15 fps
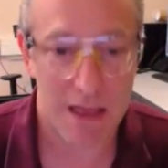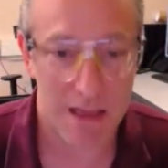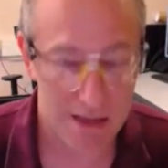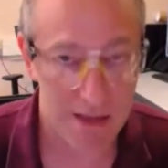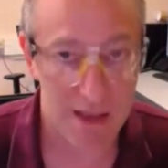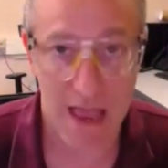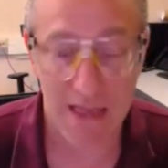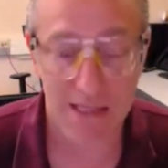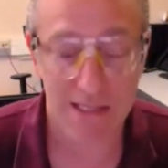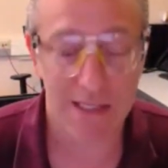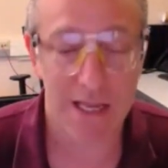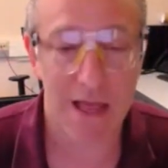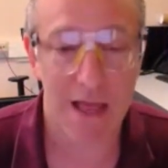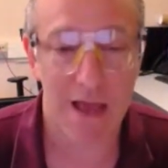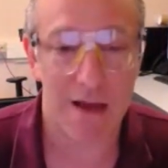it
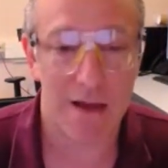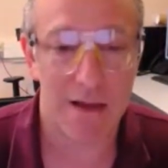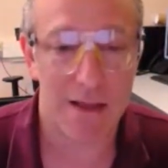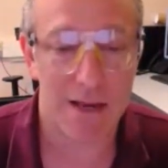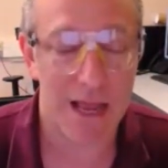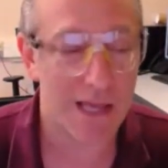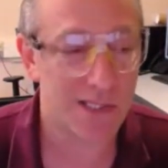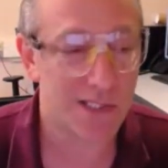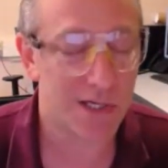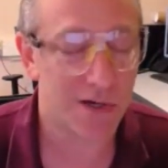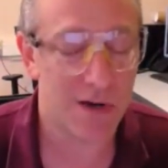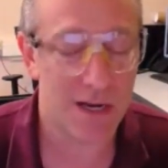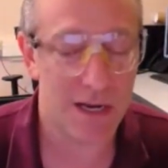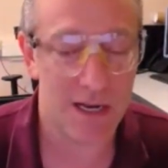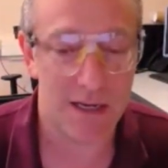has uh, an
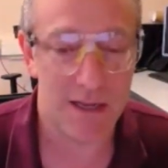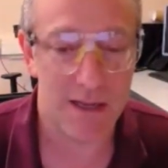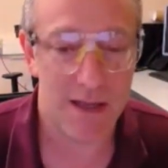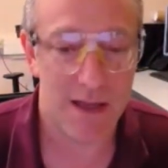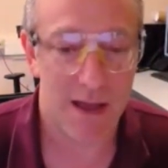ester in it.